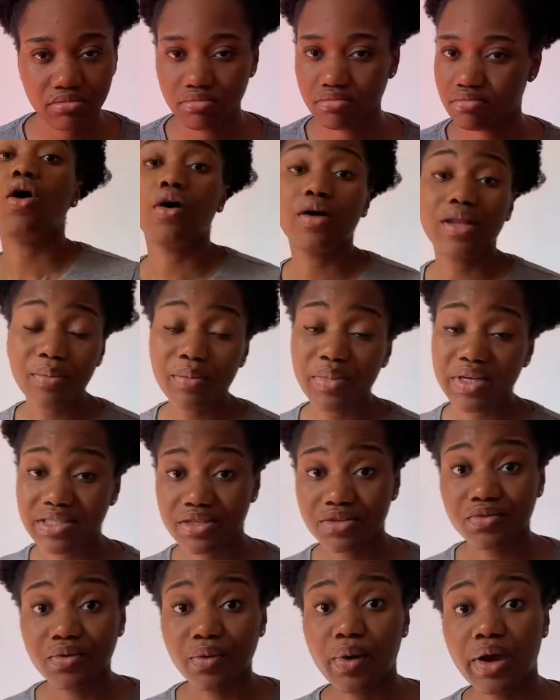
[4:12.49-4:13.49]
Other
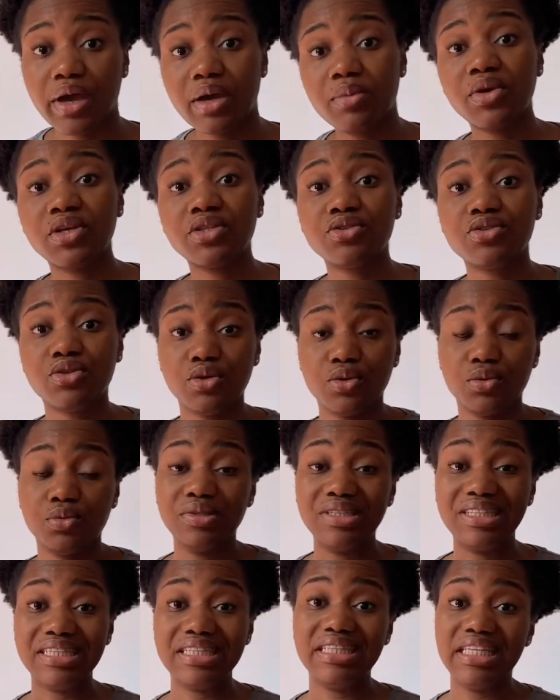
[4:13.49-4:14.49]
basic requirements you
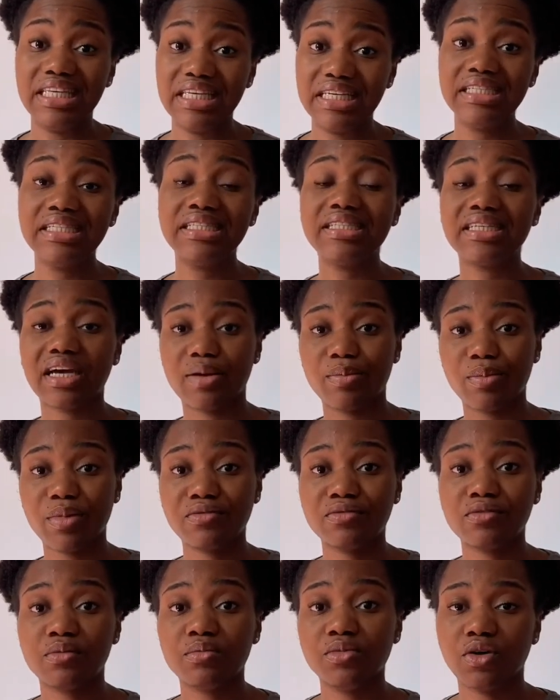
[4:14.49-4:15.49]
would need, apart
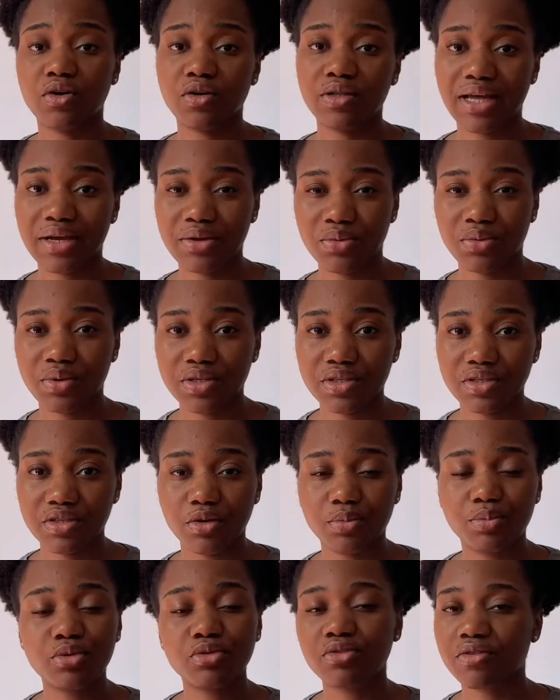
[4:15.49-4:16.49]
from your language, your
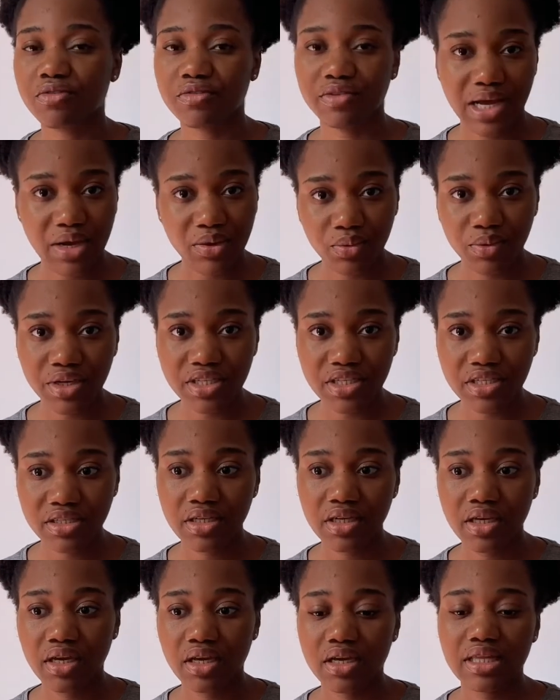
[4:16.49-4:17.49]
proof of language,
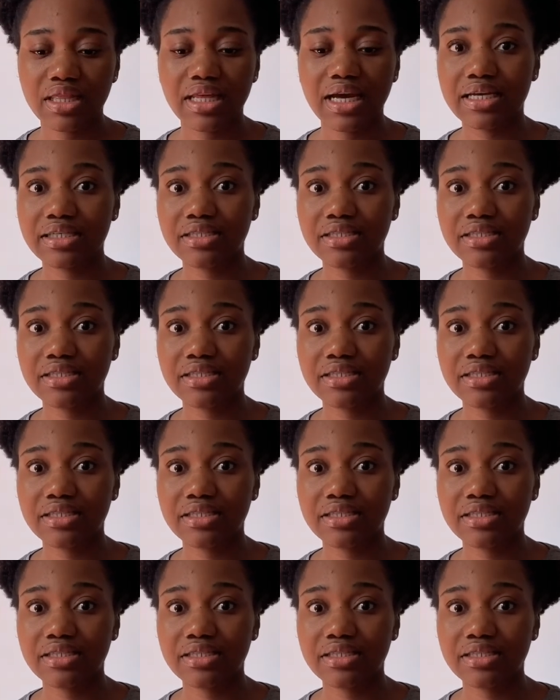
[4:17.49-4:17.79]
either